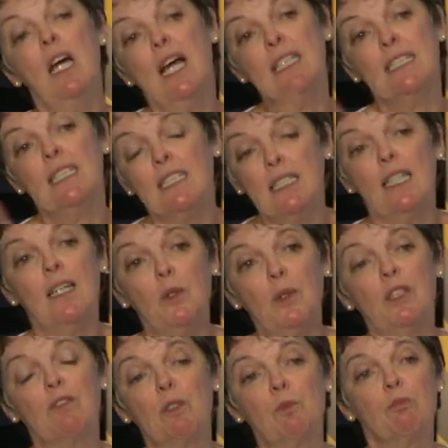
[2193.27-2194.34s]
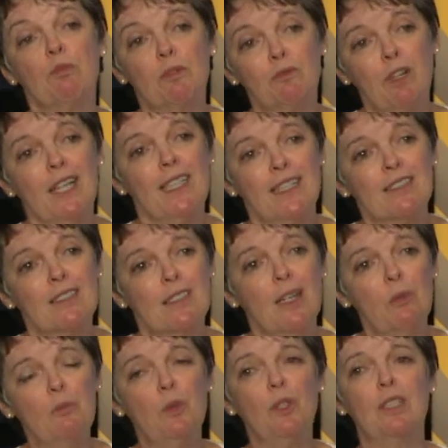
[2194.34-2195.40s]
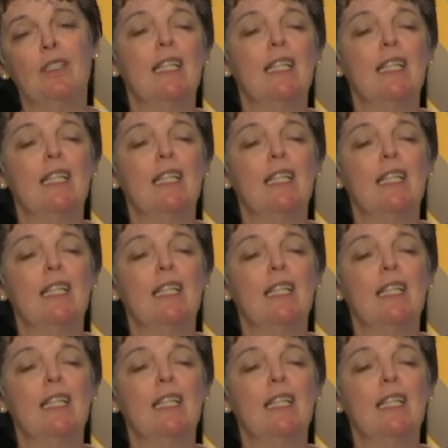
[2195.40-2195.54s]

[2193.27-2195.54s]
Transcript: I did, however, writing someone,